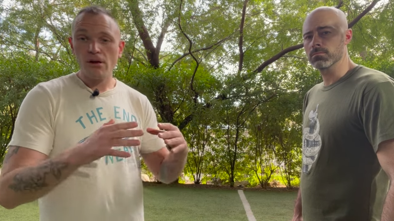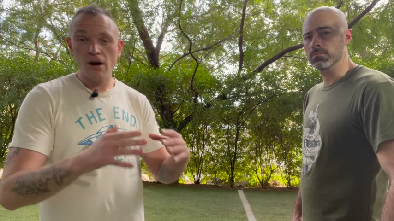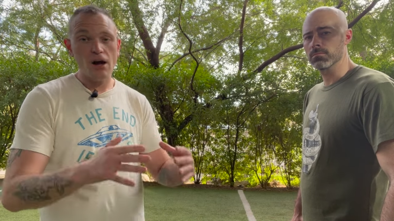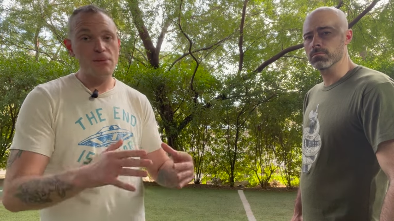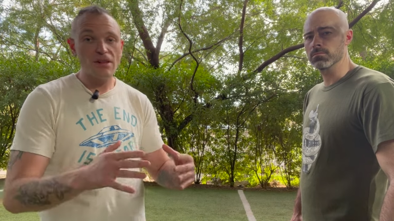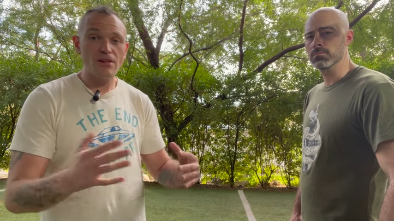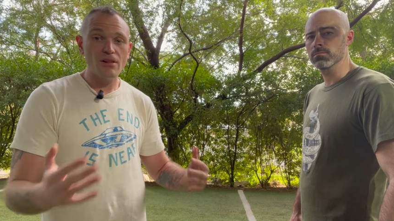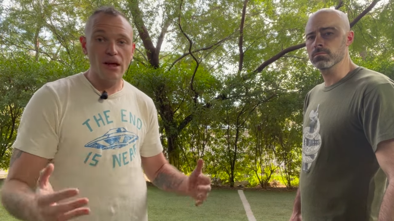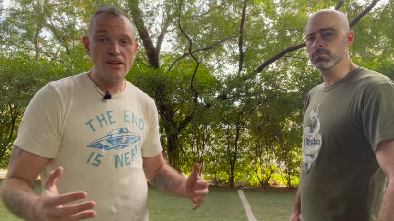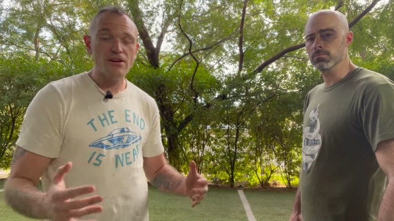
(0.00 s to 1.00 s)
Speaker 1: Comment,
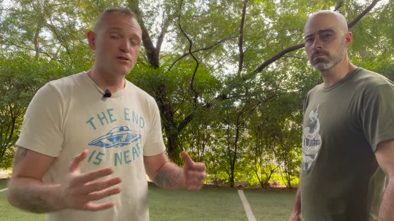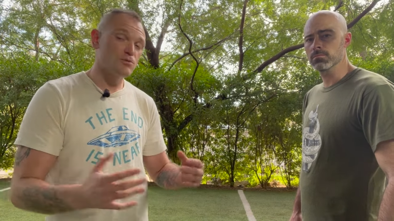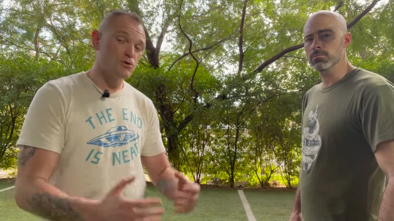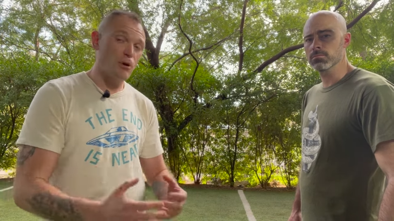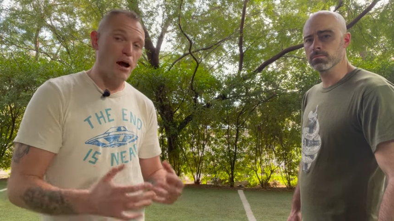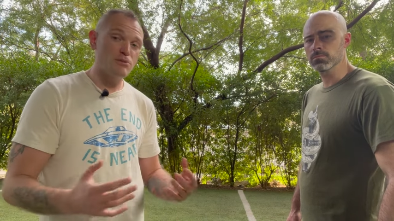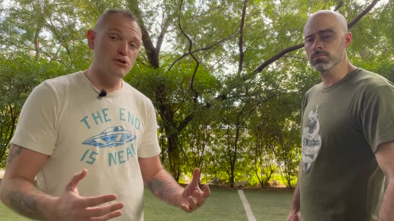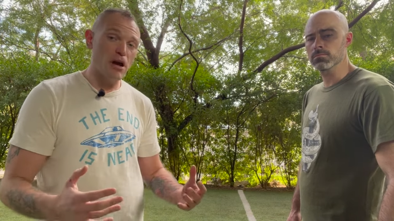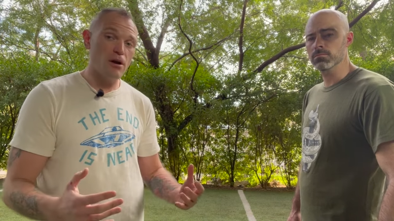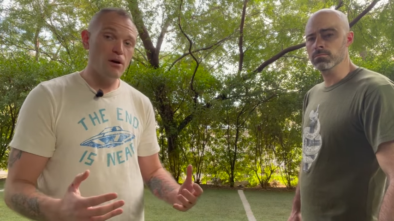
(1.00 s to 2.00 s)
like, subscribe,
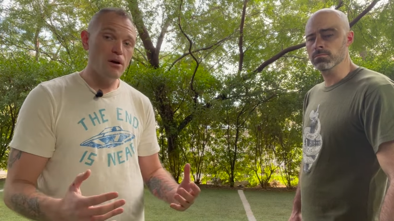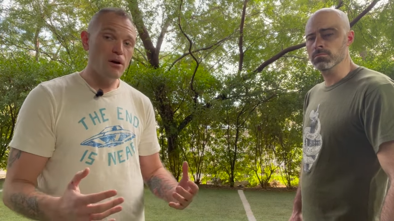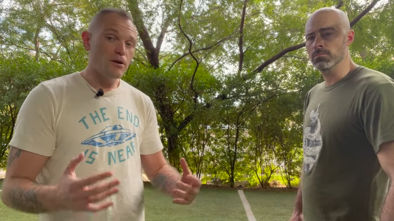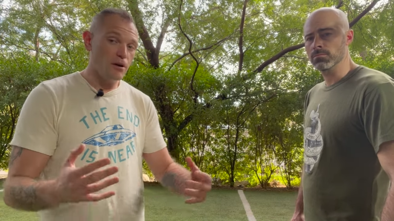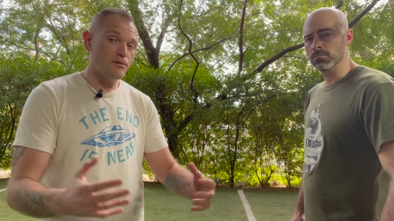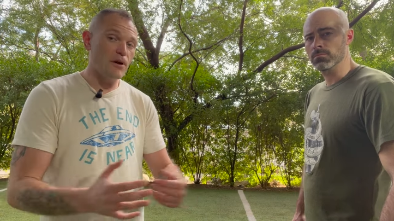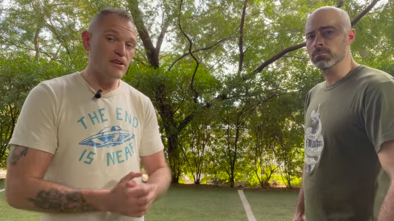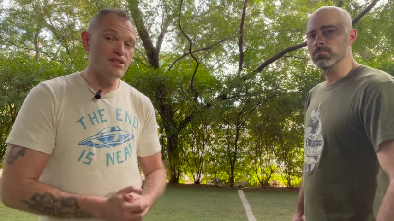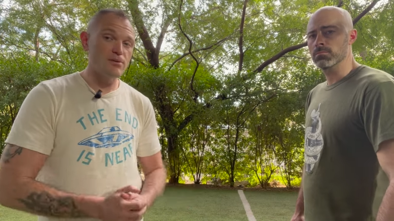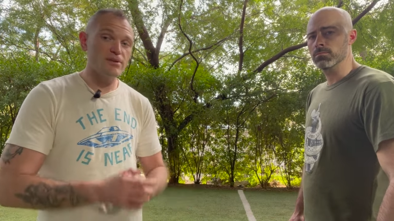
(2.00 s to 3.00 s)
share.
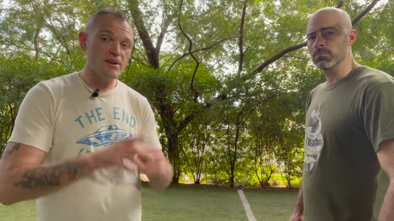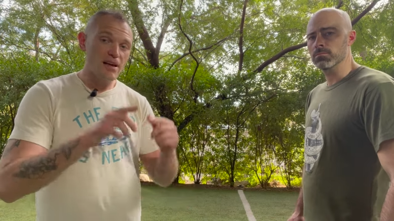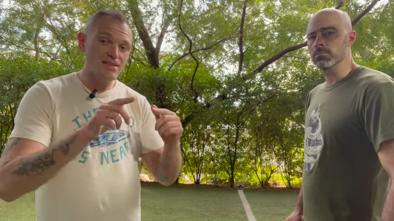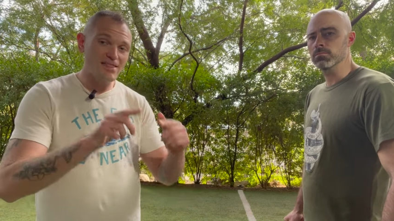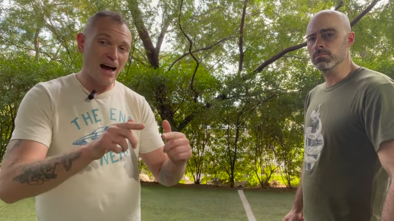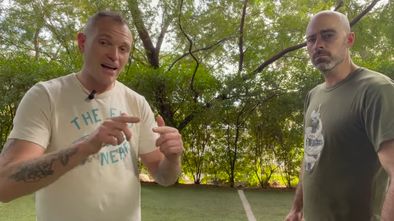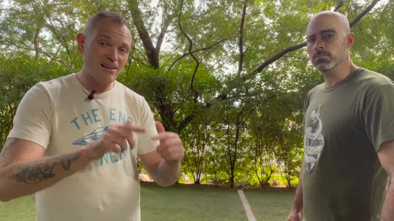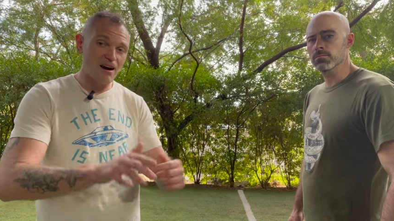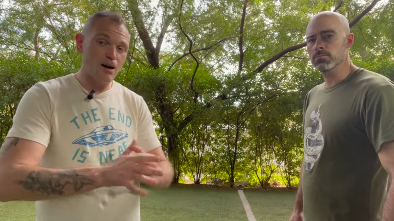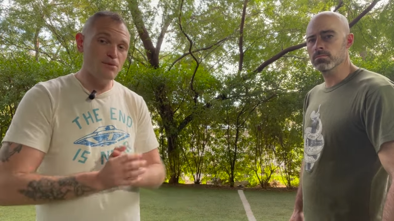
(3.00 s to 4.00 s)

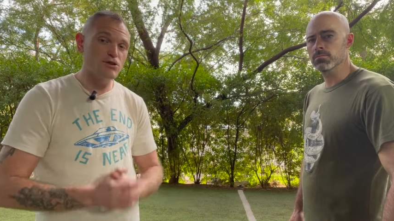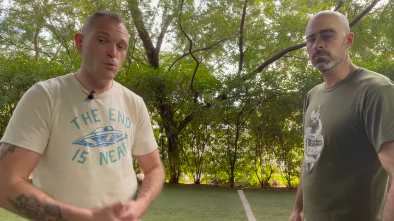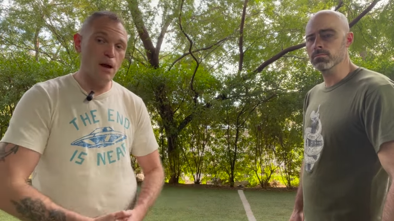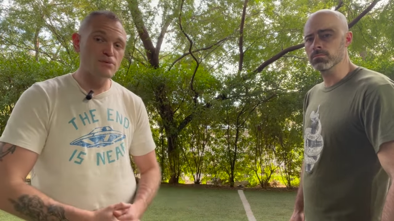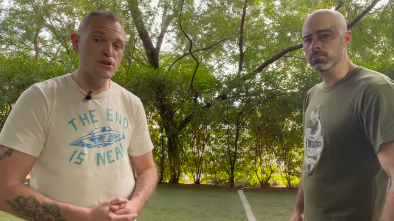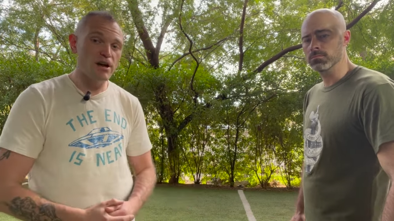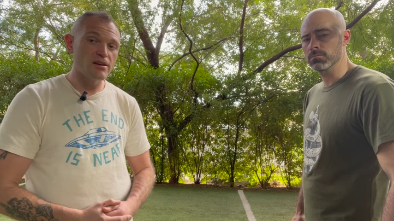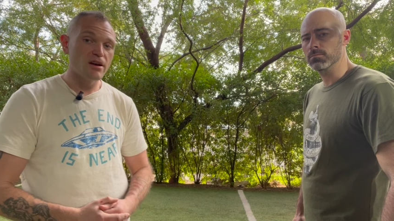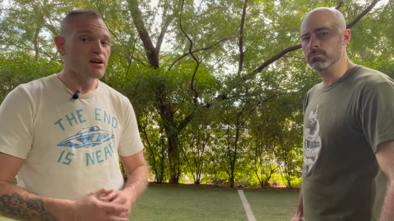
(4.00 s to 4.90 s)
GutterFightingSecrets.com is the website.